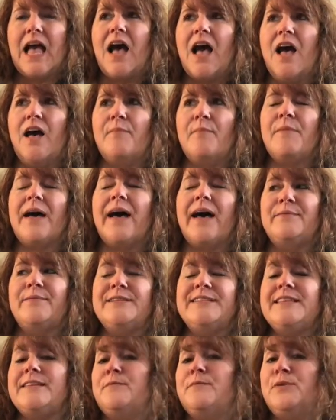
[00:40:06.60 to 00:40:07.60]
I
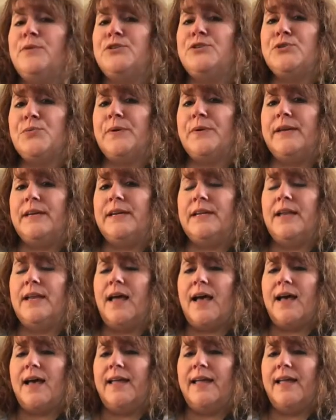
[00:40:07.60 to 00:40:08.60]
was in
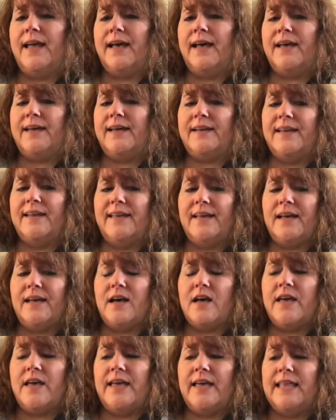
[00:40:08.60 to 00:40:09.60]
between. I had
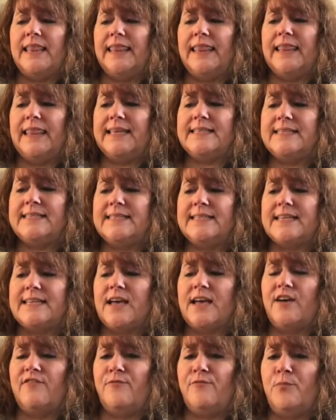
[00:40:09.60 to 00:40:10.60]
a list
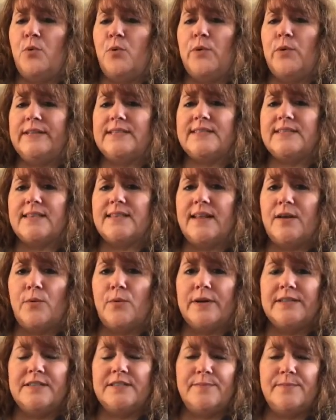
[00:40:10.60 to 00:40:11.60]
of points that I
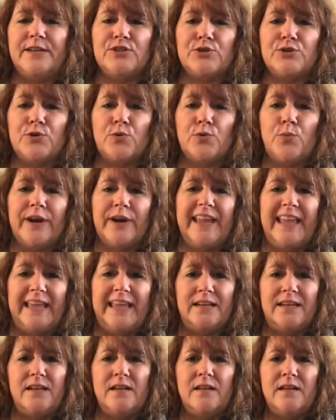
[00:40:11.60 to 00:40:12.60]
wanted to make sure were
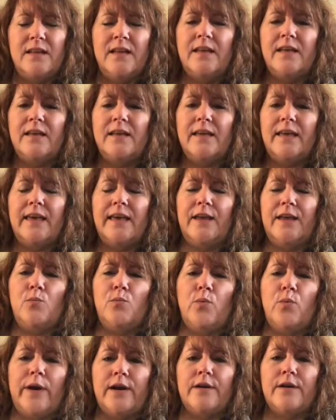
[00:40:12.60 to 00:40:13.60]
in
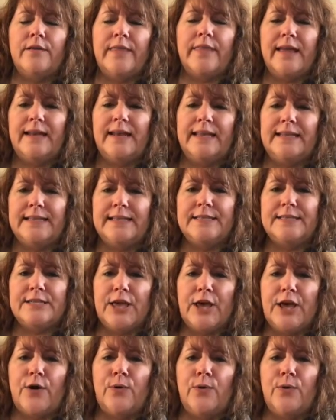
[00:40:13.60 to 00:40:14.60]
and where they needed to
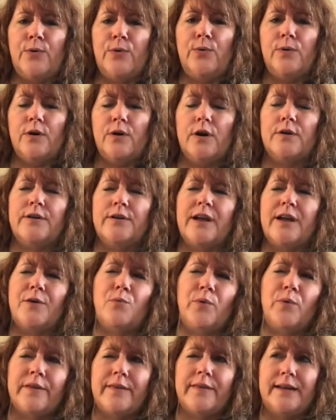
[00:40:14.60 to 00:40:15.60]
go, or not
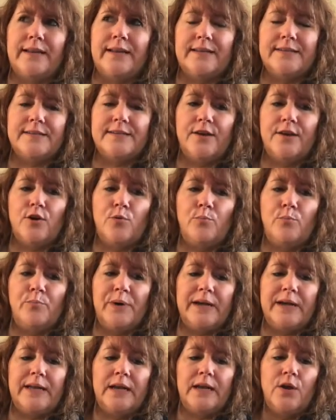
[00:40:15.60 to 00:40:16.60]
where they needed to go,
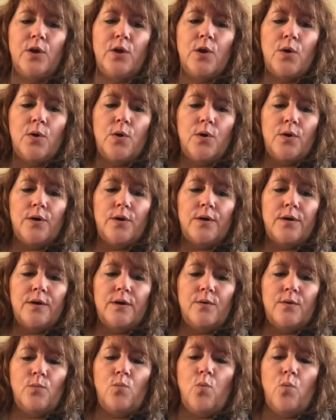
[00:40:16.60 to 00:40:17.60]
but
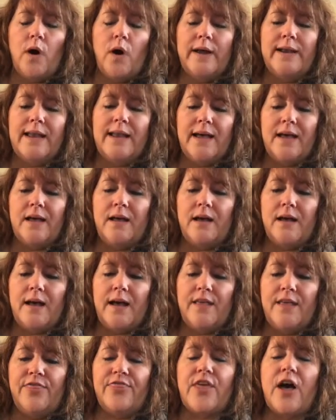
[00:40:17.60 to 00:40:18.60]
what
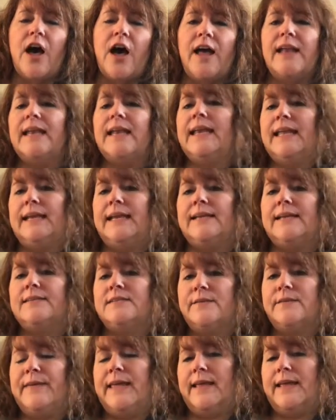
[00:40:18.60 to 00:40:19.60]
I thought needed
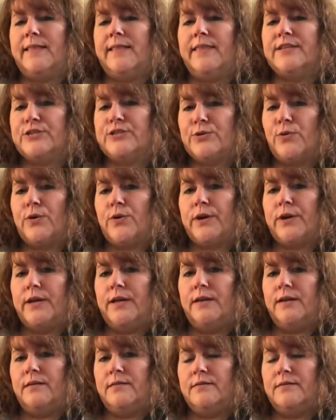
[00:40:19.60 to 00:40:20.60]
to be in the
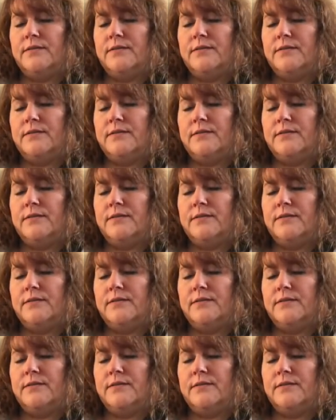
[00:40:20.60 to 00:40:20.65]
story